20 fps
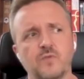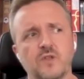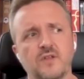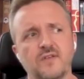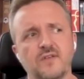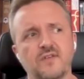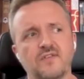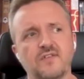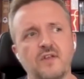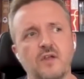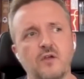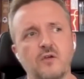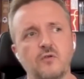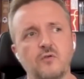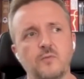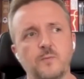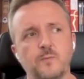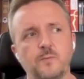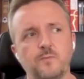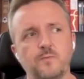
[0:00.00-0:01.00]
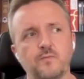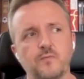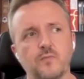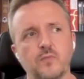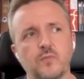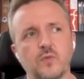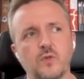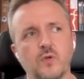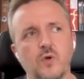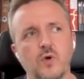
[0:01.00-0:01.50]
So
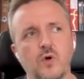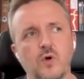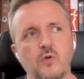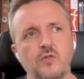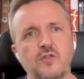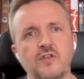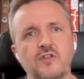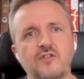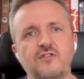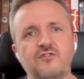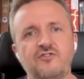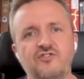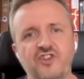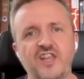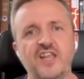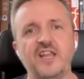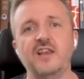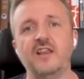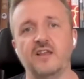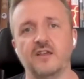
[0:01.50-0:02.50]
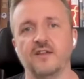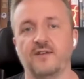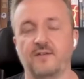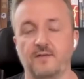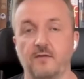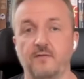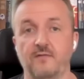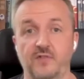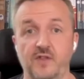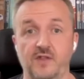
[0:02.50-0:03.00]
the genius
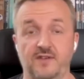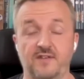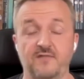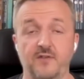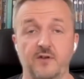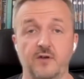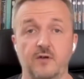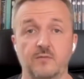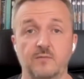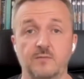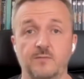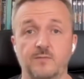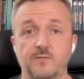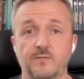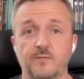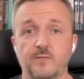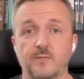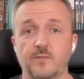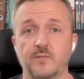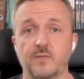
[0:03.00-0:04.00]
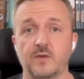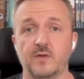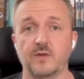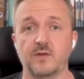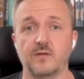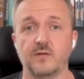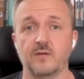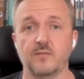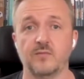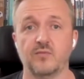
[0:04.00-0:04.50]
of this film,
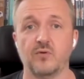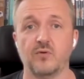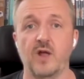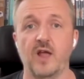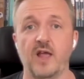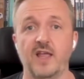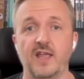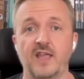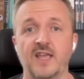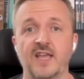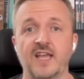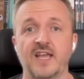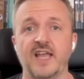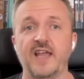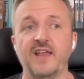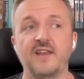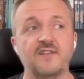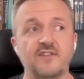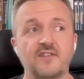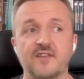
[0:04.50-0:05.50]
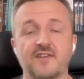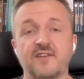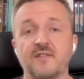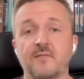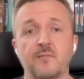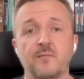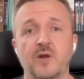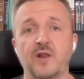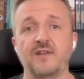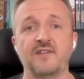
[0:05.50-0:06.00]
Prey, is the
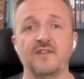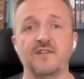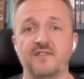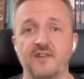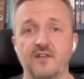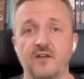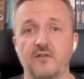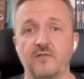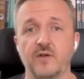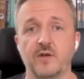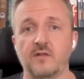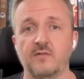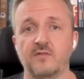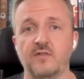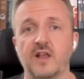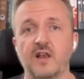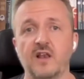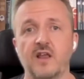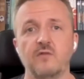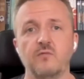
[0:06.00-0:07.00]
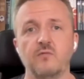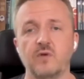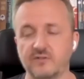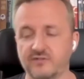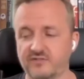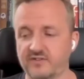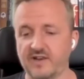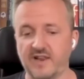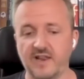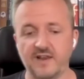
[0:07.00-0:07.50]
simplicity of it. They're like, well,
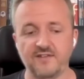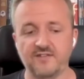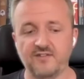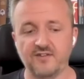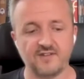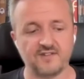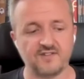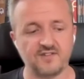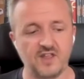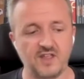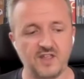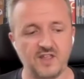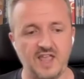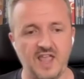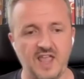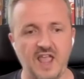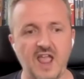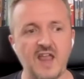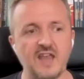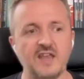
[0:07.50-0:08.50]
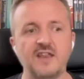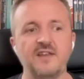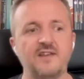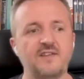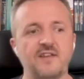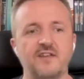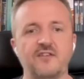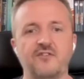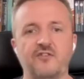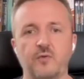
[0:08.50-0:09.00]
let's just take any
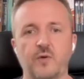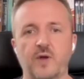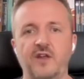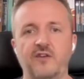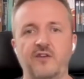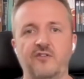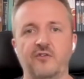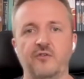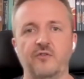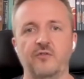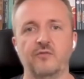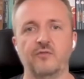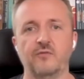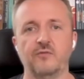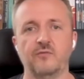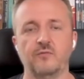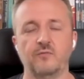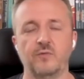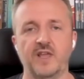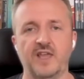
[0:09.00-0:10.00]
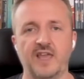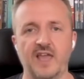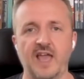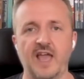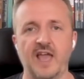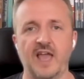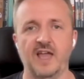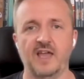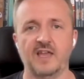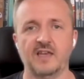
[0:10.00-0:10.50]
situation we
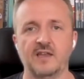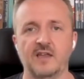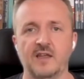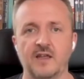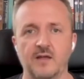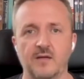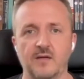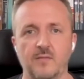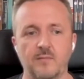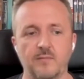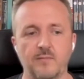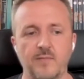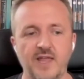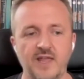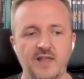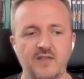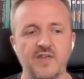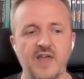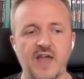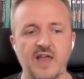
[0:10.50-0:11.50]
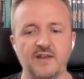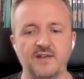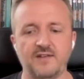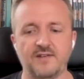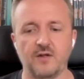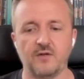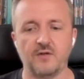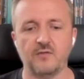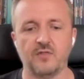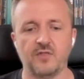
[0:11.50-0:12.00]
can, make that
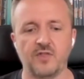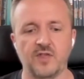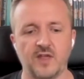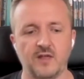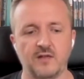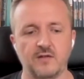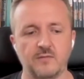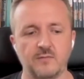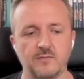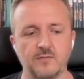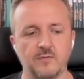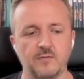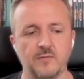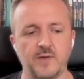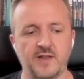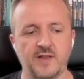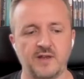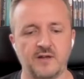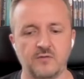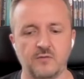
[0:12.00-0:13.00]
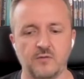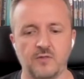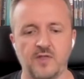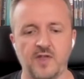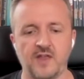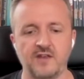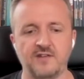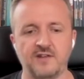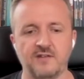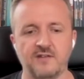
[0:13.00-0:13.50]
its own thing, make an
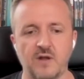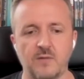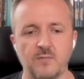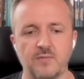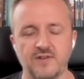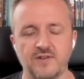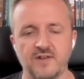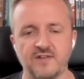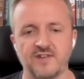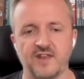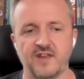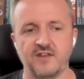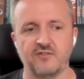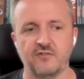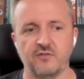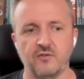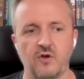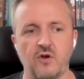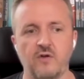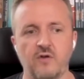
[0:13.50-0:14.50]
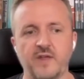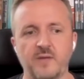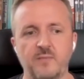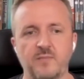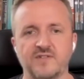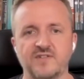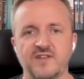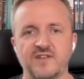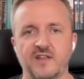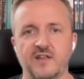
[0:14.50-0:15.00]
authentic representation of a
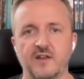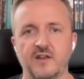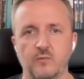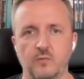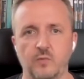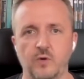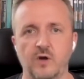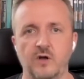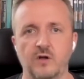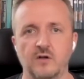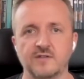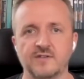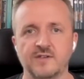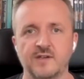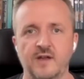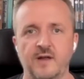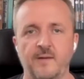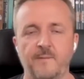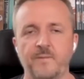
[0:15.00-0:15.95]
particular world.